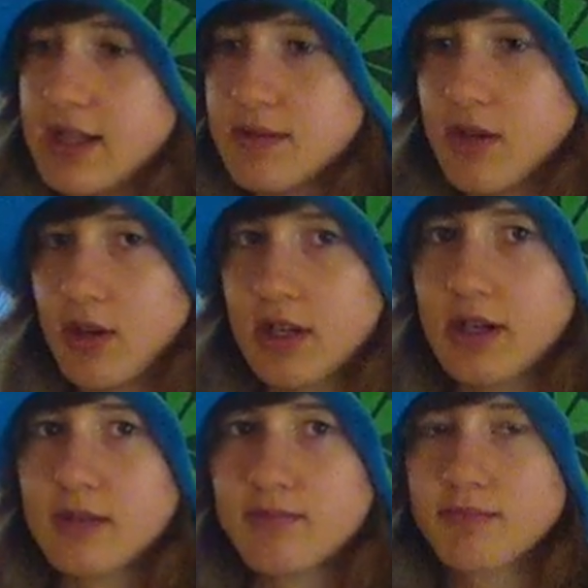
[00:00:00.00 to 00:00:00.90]
like
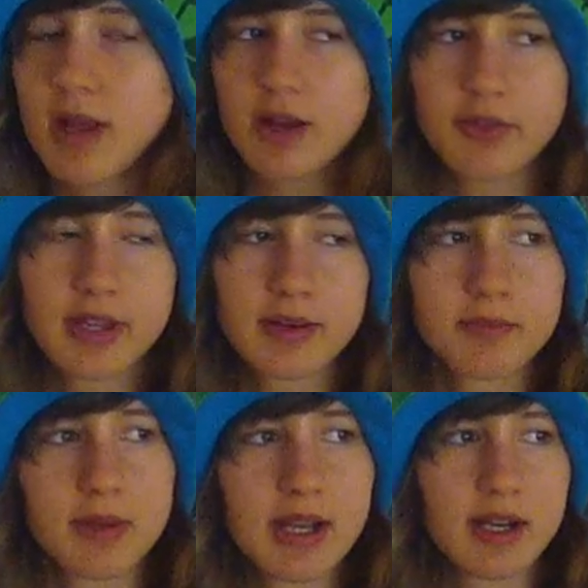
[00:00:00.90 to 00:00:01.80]
gone, so
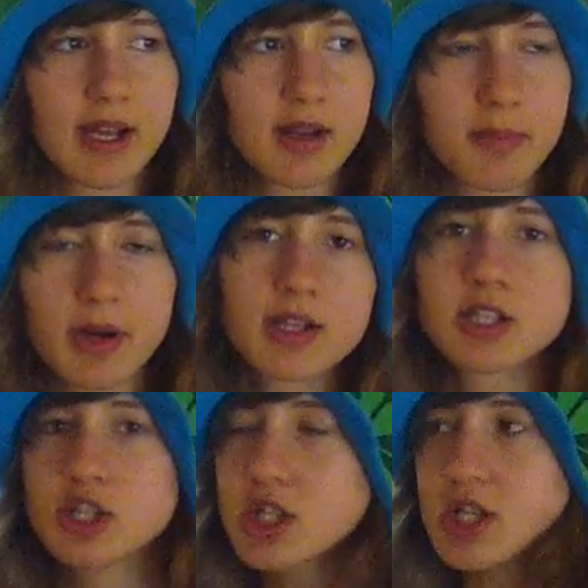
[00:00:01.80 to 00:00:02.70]
that's why I'm
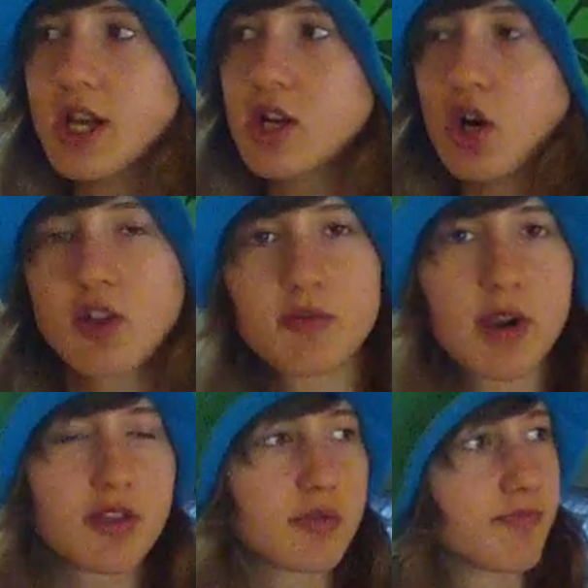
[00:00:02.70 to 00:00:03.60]
dubbing over. But
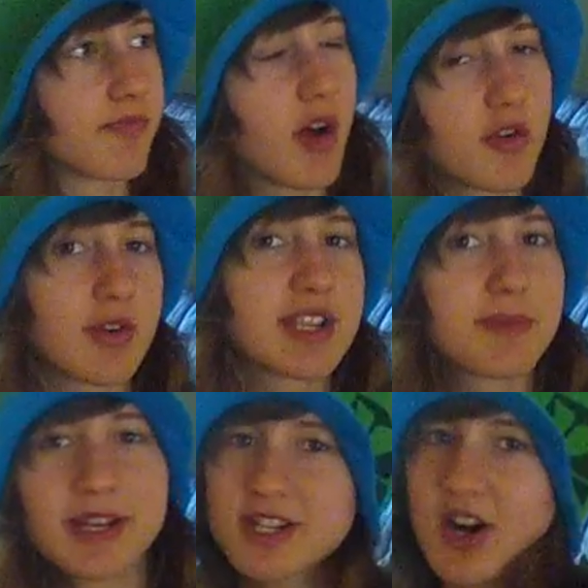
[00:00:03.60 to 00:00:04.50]
anyway, you should
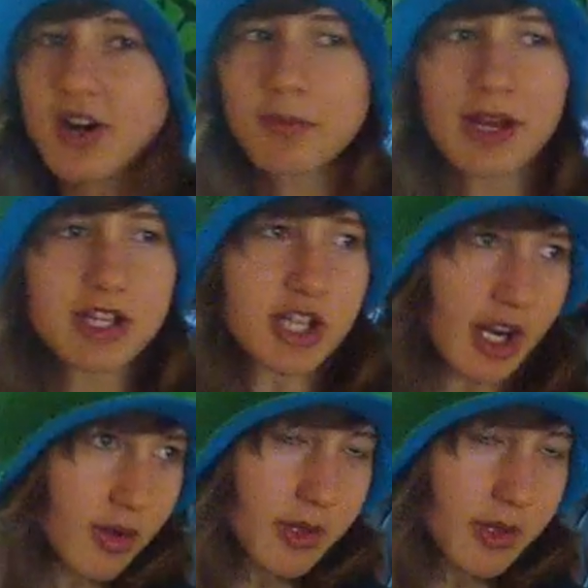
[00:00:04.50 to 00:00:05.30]
subscribe to my